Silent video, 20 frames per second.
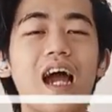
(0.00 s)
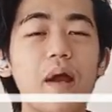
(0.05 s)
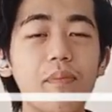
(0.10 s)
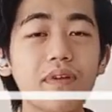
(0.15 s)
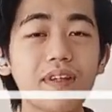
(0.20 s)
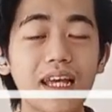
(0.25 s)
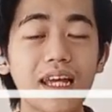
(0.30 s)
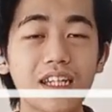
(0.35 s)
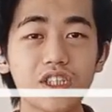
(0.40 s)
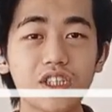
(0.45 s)

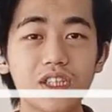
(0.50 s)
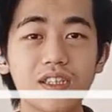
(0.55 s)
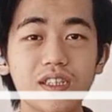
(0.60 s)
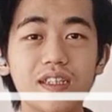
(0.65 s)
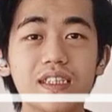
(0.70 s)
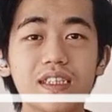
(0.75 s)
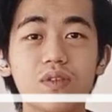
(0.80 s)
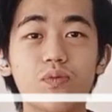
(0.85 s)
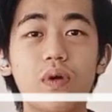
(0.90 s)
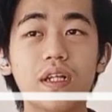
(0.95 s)

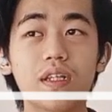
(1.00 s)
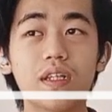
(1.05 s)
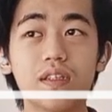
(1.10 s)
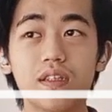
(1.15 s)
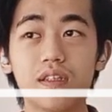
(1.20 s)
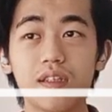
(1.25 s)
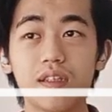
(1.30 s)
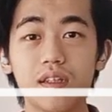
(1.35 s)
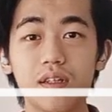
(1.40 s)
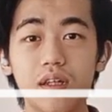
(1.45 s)
Hypertension is
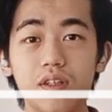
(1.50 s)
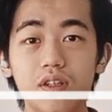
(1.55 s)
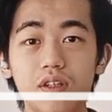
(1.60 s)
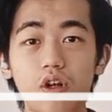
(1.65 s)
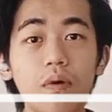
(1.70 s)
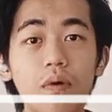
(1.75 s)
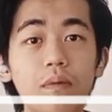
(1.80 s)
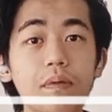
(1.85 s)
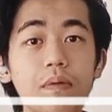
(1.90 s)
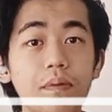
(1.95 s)
what
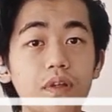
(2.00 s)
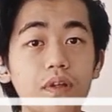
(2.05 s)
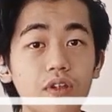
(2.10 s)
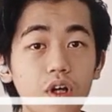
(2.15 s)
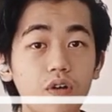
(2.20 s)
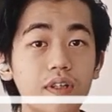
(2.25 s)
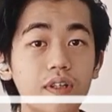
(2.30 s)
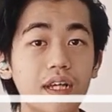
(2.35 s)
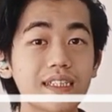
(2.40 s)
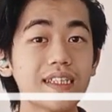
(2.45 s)
normal
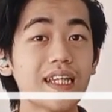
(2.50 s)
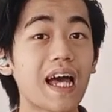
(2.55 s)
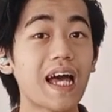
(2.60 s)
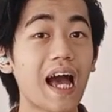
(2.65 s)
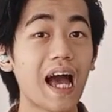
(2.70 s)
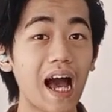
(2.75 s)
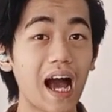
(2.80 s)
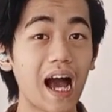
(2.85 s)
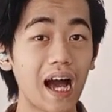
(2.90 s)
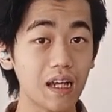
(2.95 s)
people know as
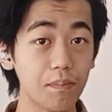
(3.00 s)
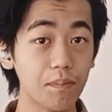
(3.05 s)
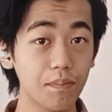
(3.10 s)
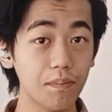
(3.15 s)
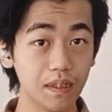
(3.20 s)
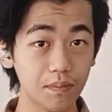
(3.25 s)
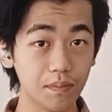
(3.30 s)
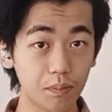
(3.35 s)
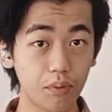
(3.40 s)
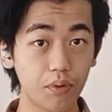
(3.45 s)
high
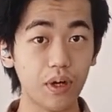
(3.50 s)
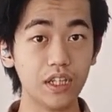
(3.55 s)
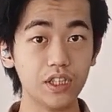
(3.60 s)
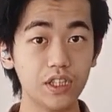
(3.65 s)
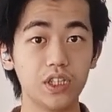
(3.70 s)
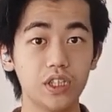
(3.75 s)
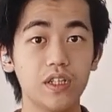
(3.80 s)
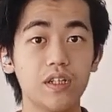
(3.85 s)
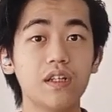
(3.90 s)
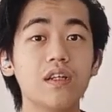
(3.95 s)
blood
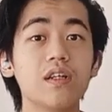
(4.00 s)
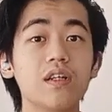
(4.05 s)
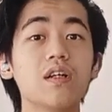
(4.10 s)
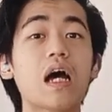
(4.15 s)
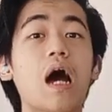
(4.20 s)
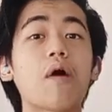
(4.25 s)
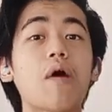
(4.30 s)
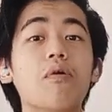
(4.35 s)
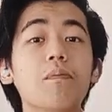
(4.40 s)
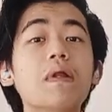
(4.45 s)
pressure.
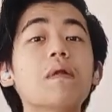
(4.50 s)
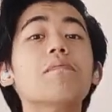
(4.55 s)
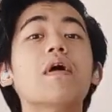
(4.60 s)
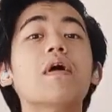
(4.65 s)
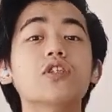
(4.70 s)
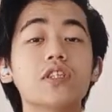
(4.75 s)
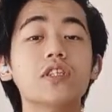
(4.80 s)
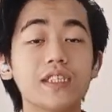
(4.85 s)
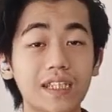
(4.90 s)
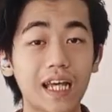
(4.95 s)
Our blood
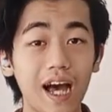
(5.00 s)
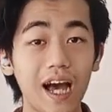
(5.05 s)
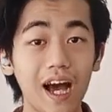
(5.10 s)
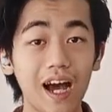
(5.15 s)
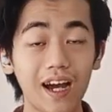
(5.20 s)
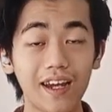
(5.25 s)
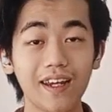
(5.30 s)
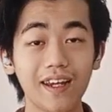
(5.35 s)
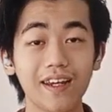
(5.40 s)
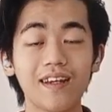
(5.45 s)
pressure is
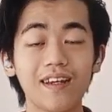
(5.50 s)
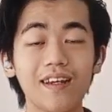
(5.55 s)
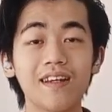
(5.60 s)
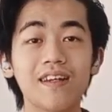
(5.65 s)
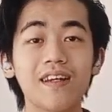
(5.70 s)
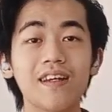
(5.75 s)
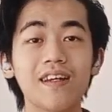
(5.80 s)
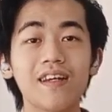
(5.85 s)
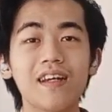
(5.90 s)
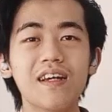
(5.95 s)
high.
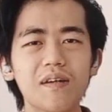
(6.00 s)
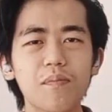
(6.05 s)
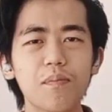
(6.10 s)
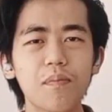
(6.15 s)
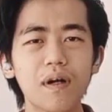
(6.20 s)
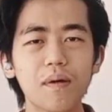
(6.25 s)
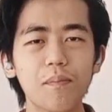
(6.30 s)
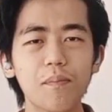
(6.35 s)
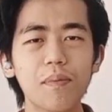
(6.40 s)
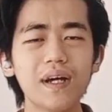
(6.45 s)

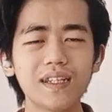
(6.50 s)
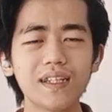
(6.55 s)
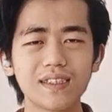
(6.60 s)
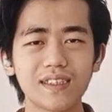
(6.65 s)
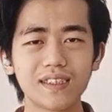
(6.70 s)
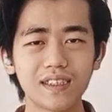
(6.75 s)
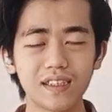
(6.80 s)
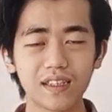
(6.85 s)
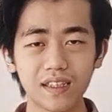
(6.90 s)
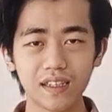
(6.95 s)

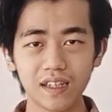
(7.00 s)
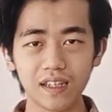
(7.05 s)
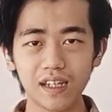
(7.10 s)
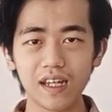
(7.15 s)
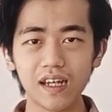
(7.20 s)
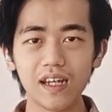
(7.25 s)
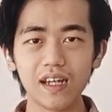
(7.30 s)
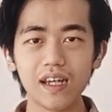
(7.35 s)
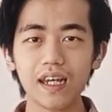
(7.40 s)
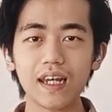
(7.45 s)
But
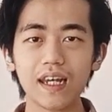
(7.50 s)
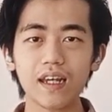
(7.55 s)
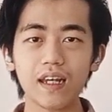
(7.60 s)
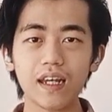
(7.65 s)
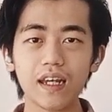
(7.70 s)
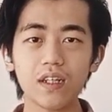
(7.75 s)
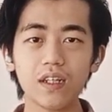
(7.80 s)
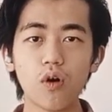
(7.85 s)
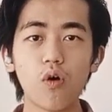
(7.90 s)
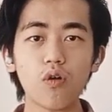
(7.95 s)

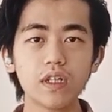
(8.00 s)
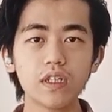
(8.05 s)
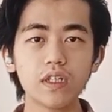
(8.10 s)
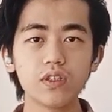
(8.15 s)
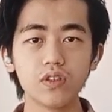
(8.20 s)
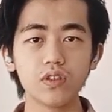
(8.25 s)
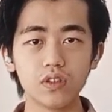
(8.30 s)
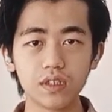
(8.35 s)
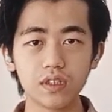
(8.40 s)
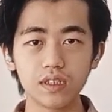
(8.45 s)
in
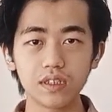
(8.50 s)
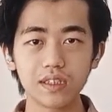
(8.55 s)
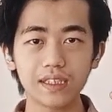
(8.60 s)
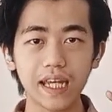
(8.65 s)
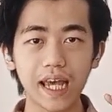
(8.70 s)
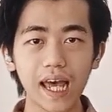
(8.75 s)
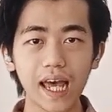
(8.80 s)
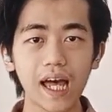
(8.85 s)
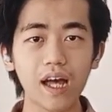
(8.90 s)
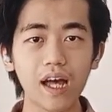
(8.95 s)
order to
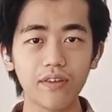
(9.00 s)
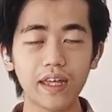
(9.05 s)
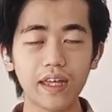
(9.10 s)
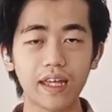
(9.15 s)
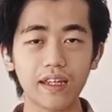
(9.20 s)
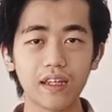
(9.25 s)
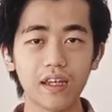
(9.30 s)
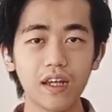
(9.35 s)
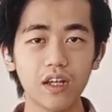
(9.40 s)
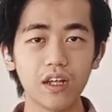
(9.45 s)
tell
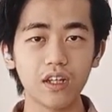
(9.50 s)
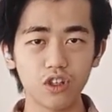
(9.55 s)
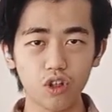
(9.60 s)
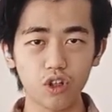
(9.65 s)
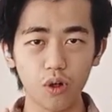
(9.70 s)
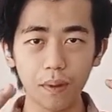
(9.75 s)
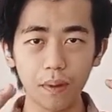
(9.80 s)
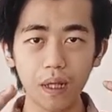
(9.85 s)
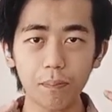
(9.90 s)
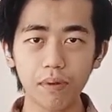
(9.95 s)
that
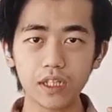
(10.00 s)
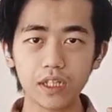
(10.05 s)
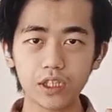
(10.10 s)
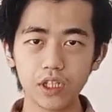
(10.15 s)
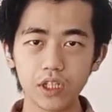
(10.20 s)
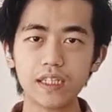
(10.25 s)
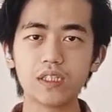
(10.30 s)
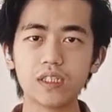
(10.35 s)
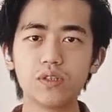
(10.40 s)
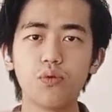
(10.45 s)
your blood
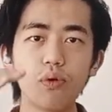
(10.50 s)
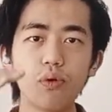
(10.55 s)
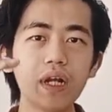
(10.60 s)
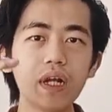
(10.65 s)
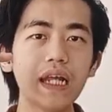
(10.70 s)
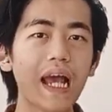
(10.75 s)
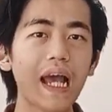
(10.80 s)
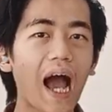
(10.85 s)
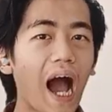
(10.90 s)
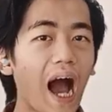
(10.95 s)
pressure is
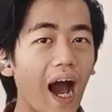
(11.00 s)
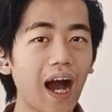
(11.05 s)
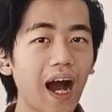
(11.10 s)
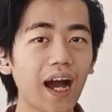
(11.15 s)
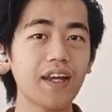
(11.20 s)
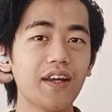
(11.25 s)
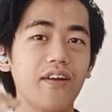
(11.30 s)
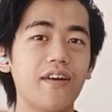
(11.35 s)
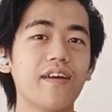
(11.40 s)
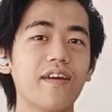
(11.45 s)
really
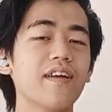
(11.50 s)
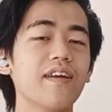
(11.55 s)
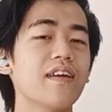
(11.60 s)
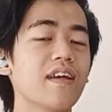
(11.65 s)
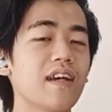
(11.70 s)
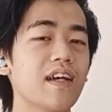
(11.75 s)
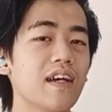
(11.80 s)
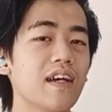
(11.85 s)
higher,